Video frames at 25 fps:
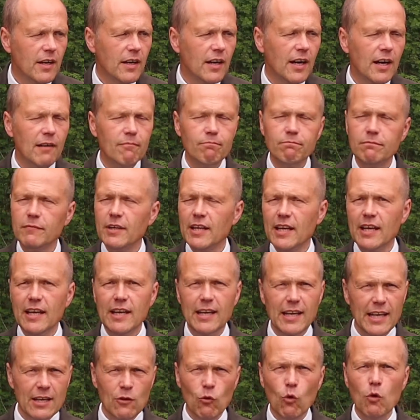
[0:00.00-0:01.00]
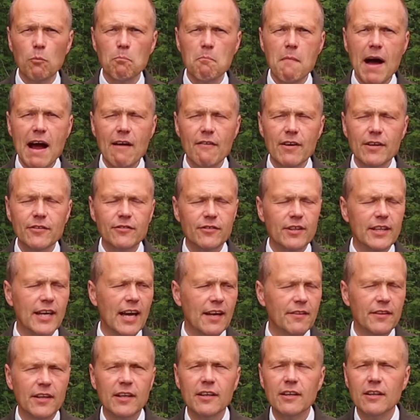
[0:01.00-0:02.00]
Uh, it all marries
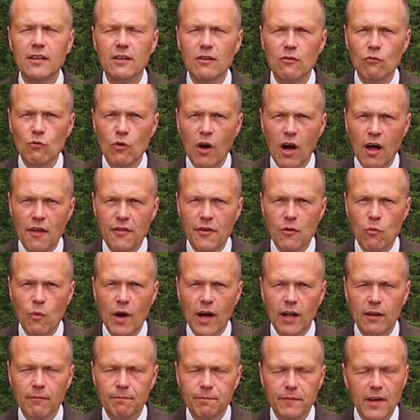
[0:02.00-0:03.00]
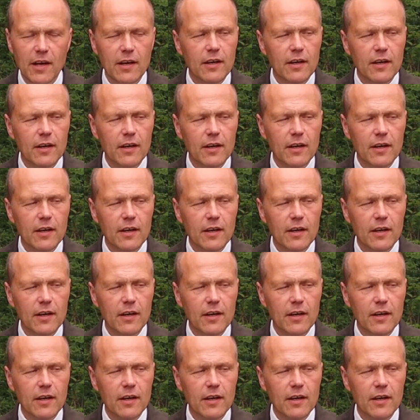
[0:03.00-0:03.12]
together rather well.